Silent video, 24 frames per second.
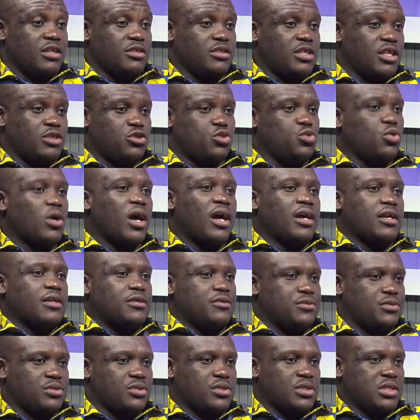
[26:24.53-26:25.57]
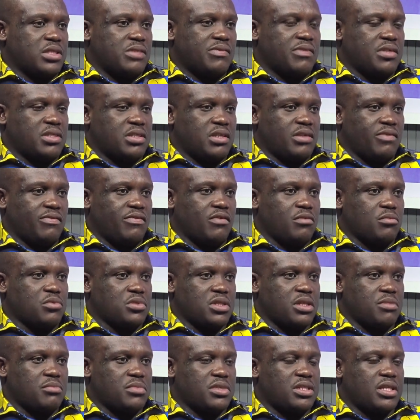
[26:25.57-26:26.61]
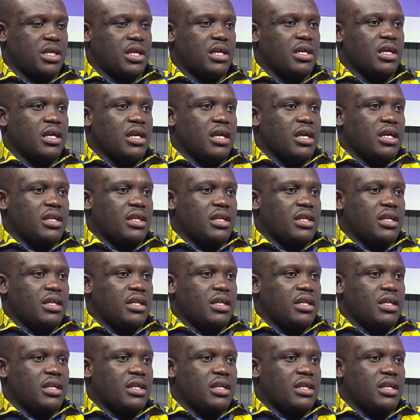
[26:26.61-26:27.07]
th there are two angles to this, first and foremost, let me say.